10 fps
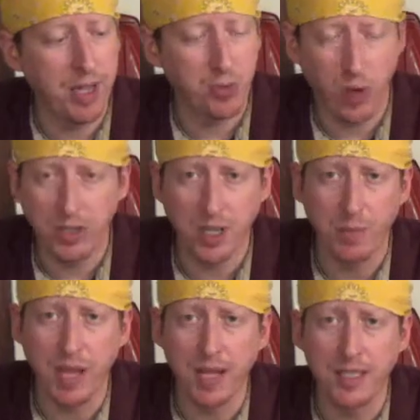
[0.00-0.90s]
I just want
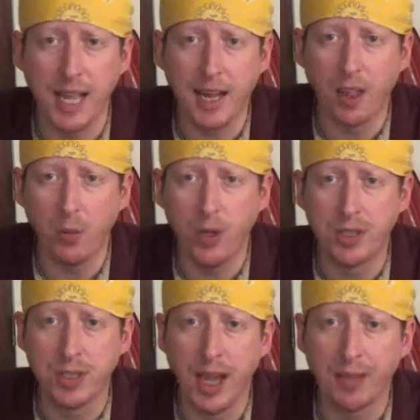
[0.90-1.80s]
something I can take into the
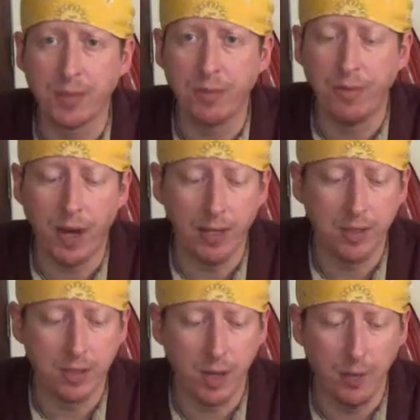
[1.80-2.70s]
woods and have some fun.
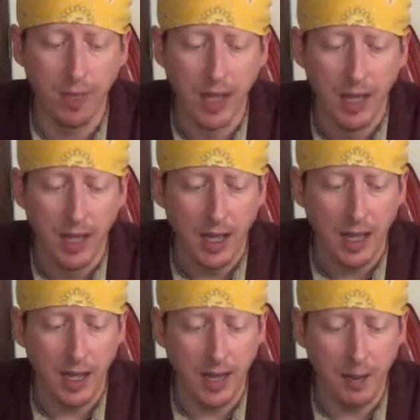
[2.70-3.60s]
So
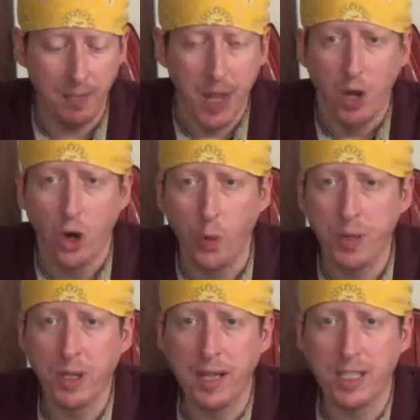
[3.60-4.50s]
hope
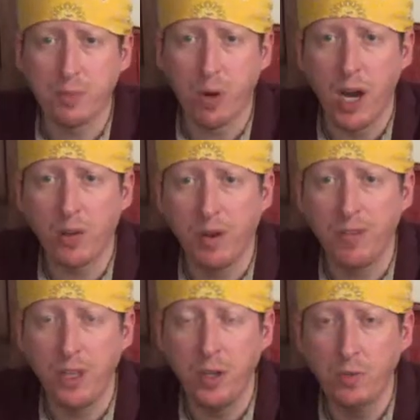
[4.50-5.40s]
you like this product
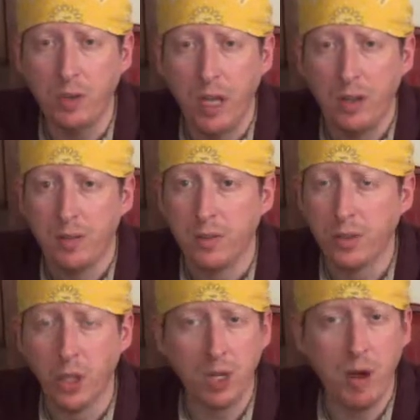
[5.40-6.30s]
review.
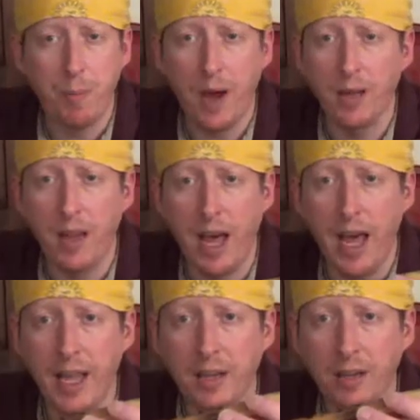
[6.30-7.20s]
Look them up
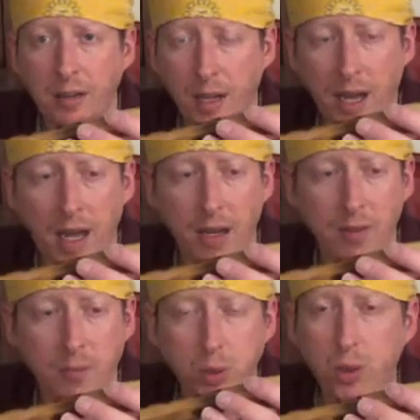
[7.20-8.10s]
online,
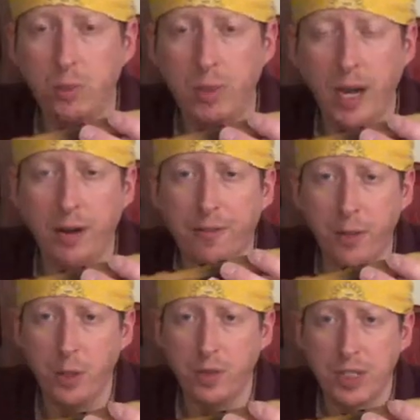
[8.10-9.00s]

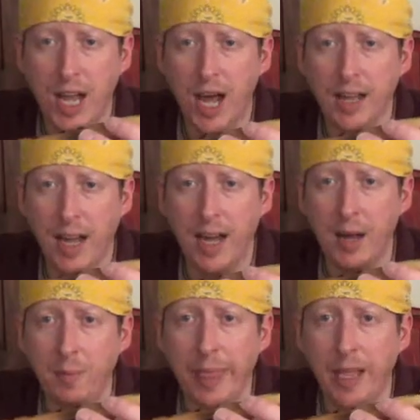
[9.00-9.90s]

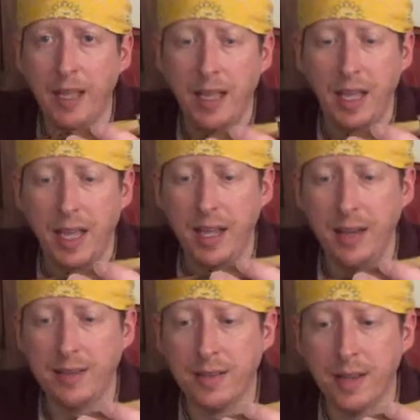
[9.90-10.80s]
BlueBearFlutes.com,
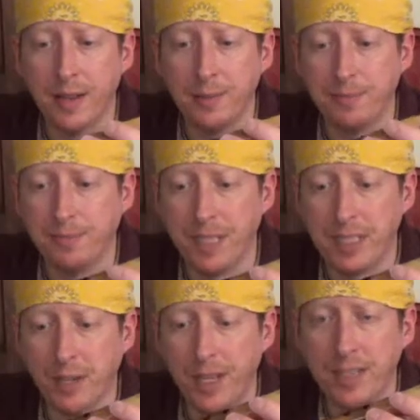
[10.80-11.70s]
and
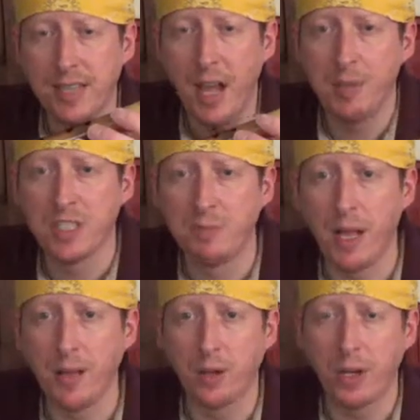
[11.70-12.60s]
until next time, this is
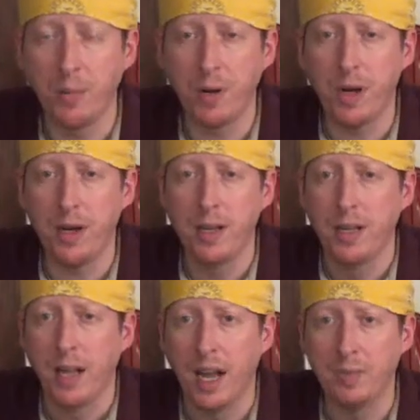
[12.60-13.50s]
Paleo GreenByrd.
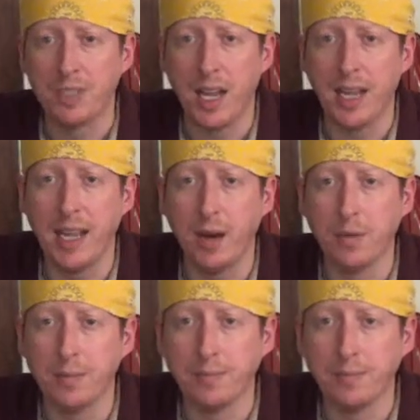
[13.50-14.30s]
I'm signing out.